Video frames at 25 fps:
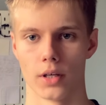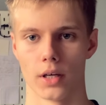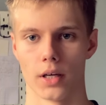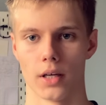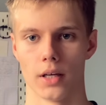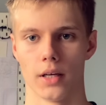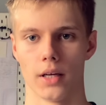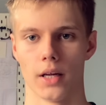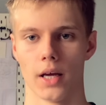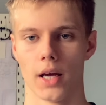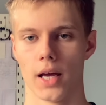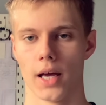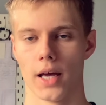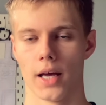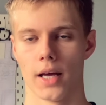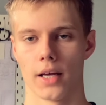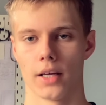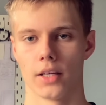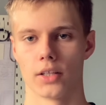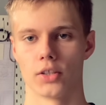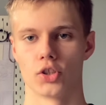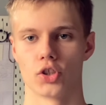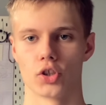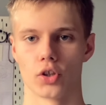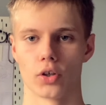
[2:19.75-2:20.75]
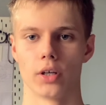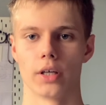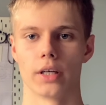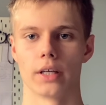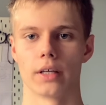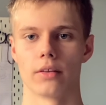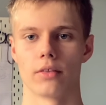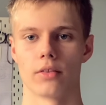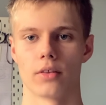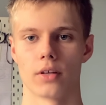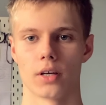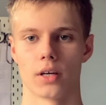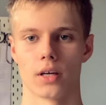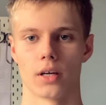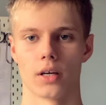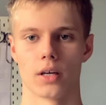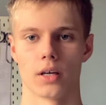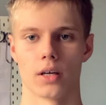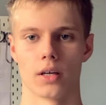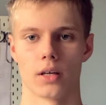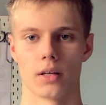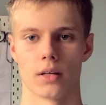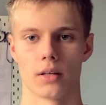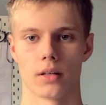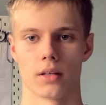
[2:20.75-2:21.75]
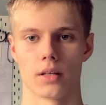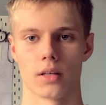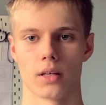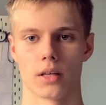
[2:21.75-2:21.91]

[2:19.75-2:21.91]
And during the